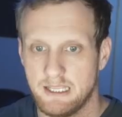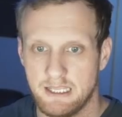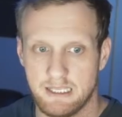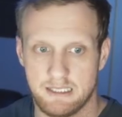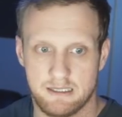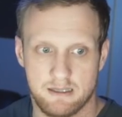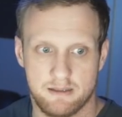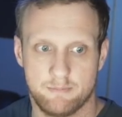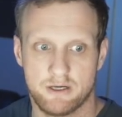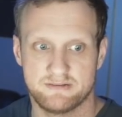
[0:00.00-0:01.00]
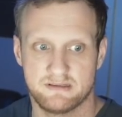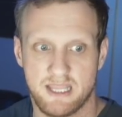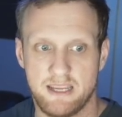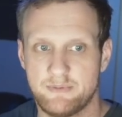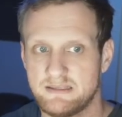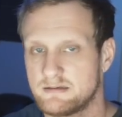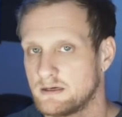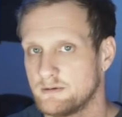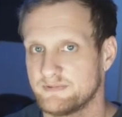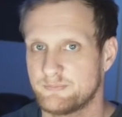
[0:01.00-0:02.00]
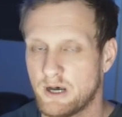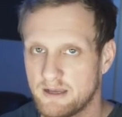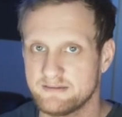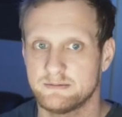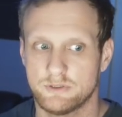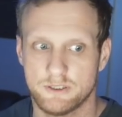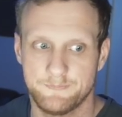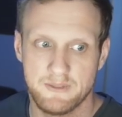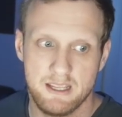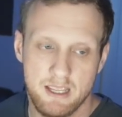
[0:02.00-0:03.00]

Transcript: in the most layman terms possible,